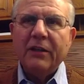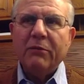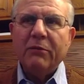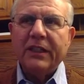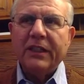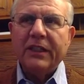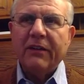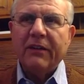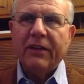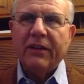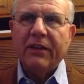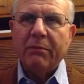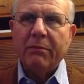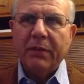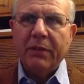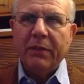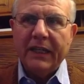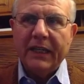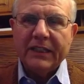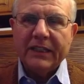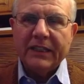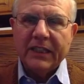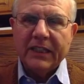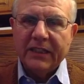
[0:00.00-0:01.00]
would give them
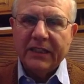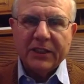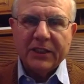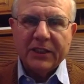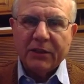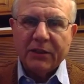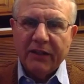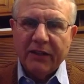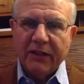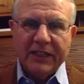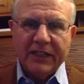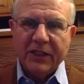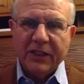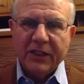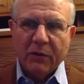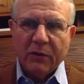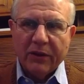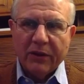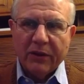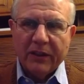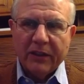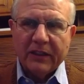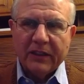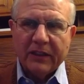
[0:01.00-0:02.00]
peace in this crazy
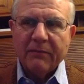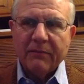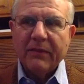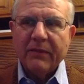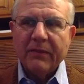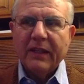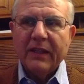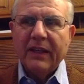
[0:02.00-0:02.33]
world,